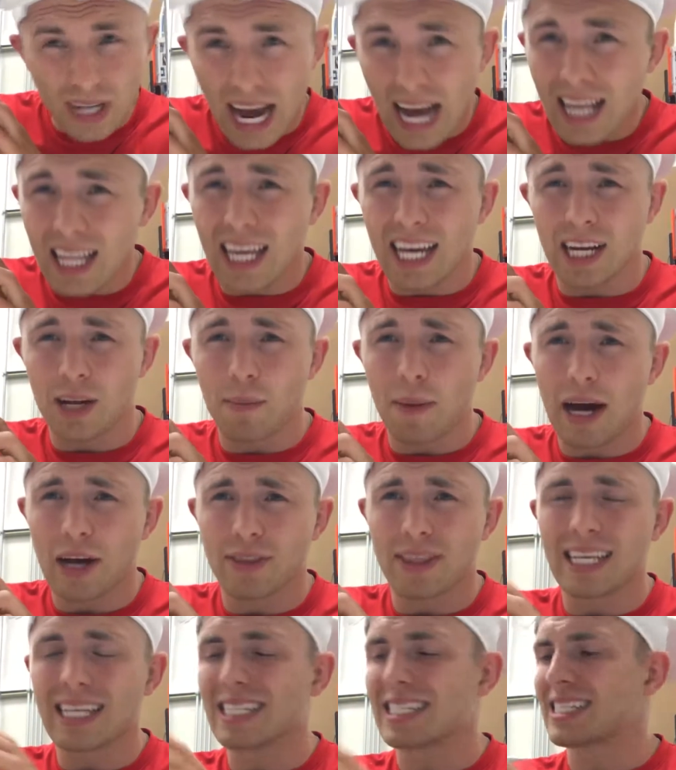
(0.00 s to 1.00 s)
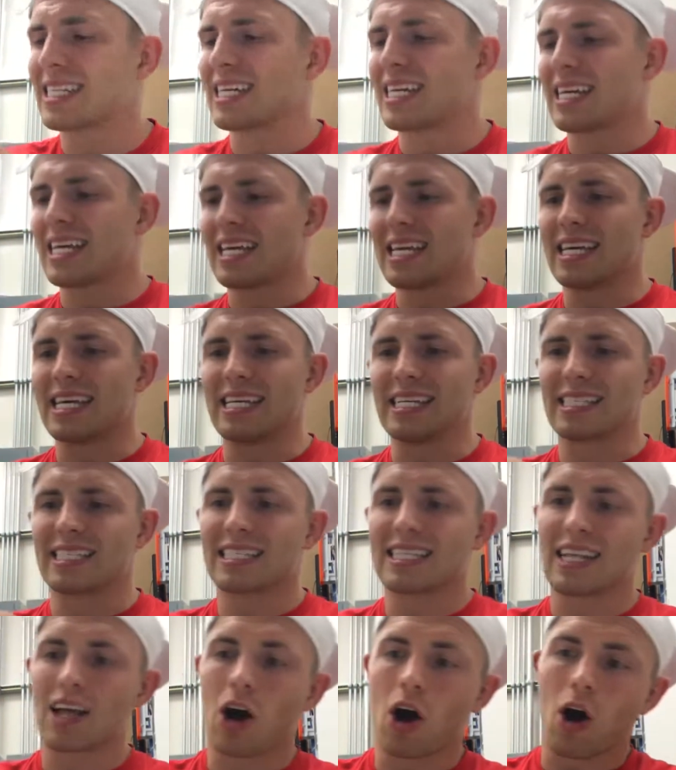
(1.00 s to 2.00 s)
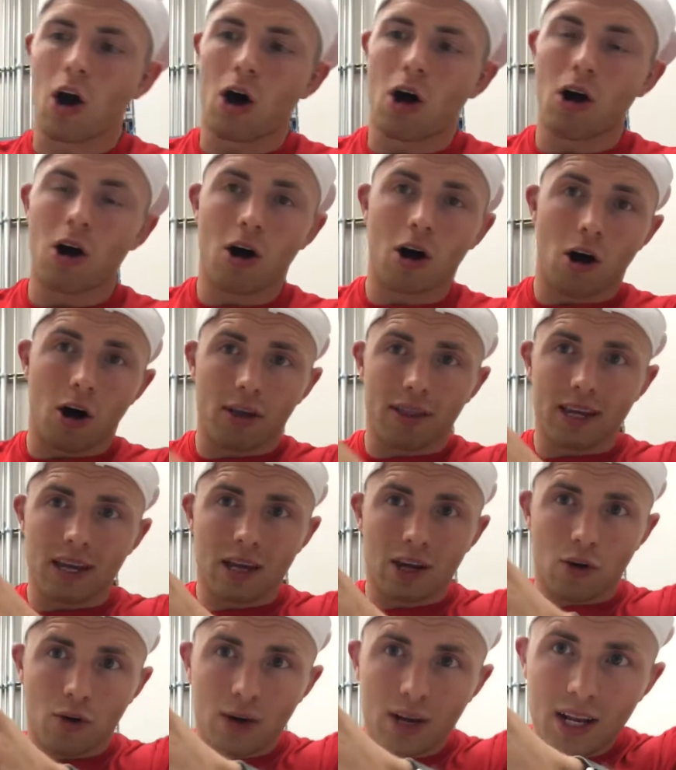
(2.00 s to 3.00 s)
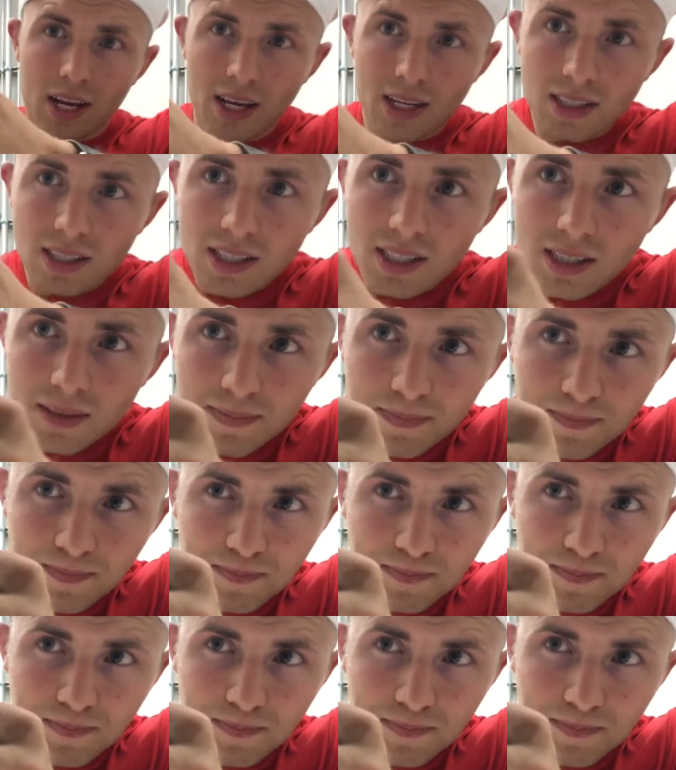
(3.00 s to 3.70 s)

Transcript: not like about this is all the ingredients.